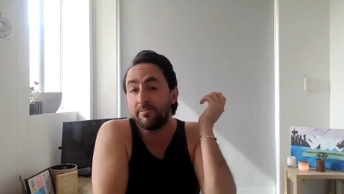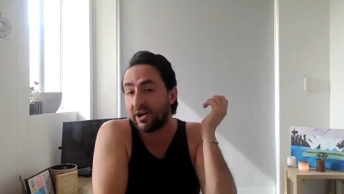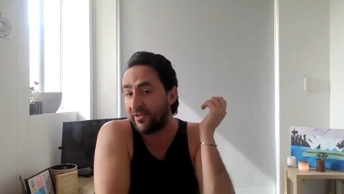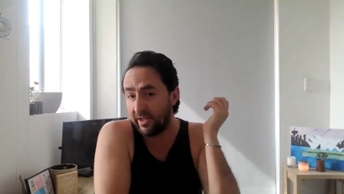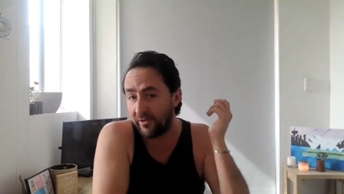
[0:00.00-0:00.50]

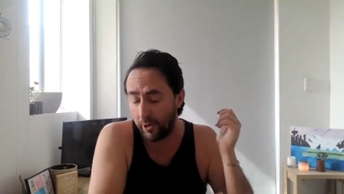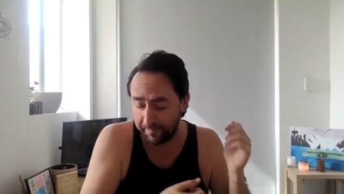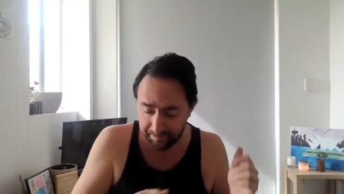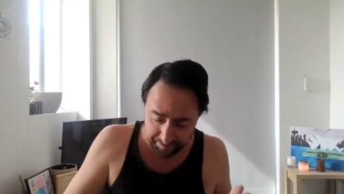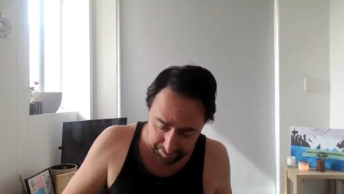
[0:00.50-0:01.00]
himself in the foot.
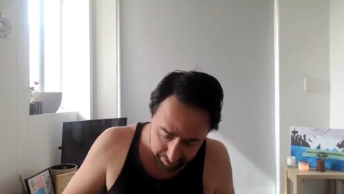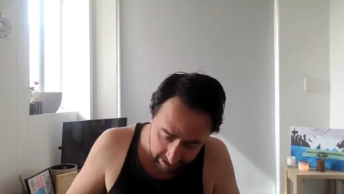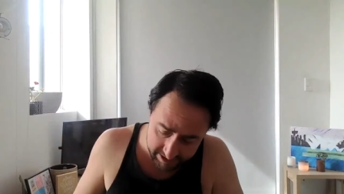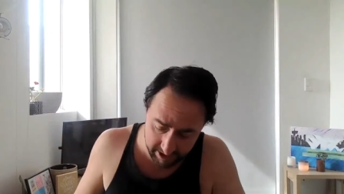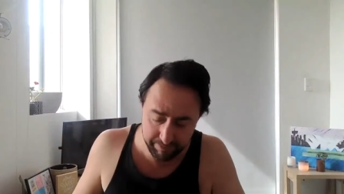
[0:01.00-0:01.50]

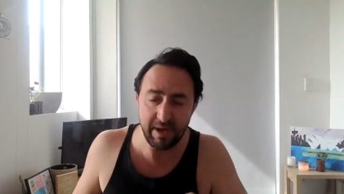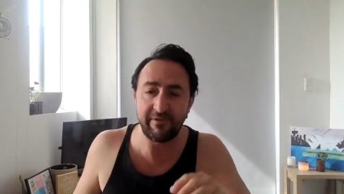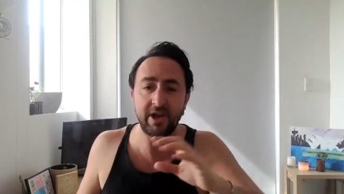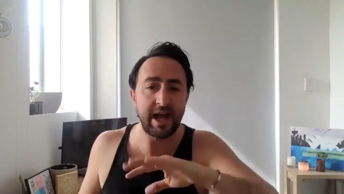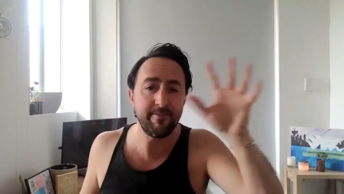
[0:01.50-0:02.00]
So
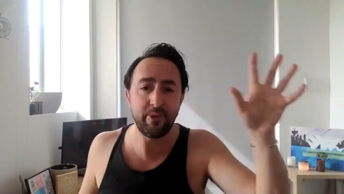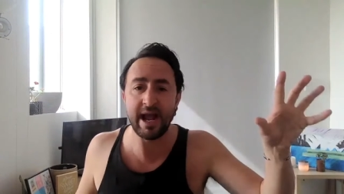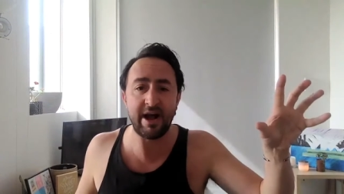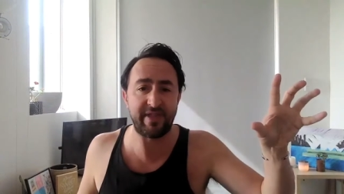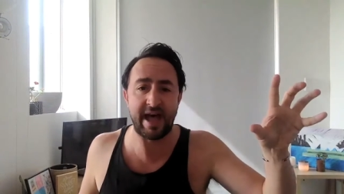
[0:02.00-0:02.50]
if you're going to put
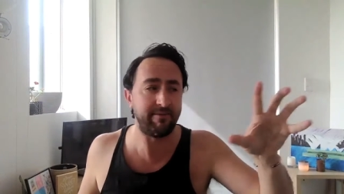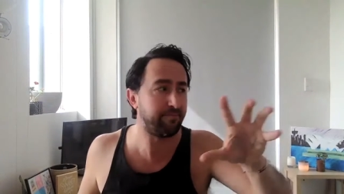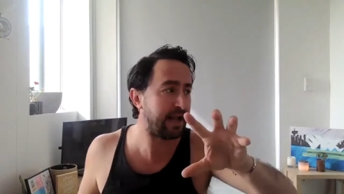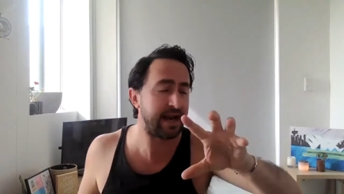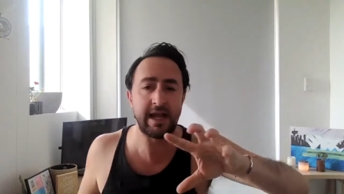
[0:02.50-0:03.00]
out that
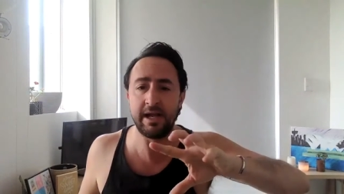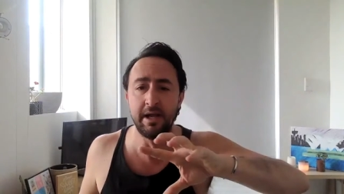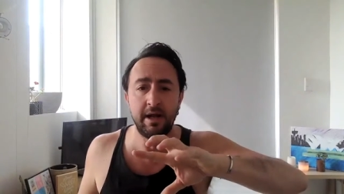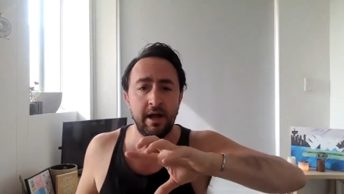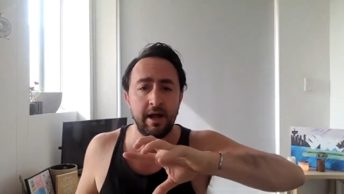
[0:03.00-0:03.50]

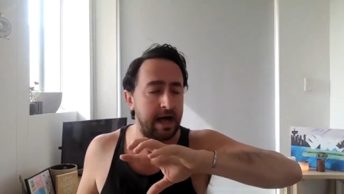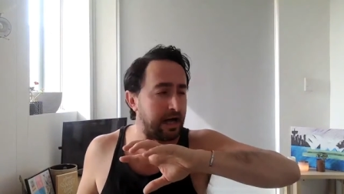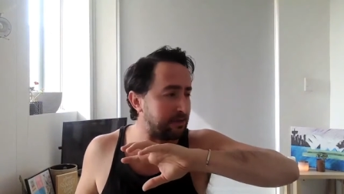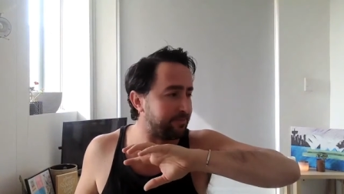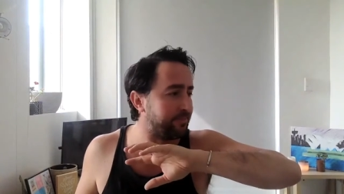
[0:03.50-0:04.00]
bloody,
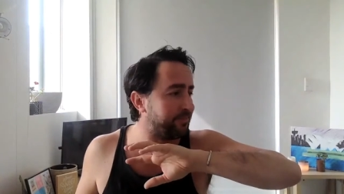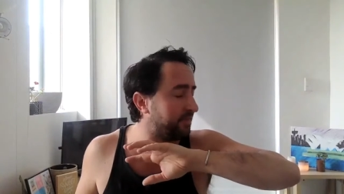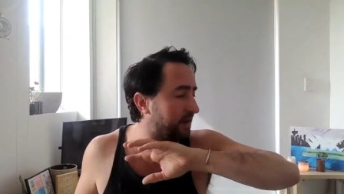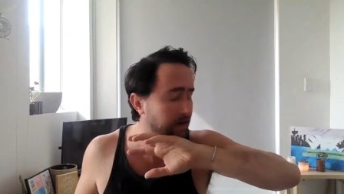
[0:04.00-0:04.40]
send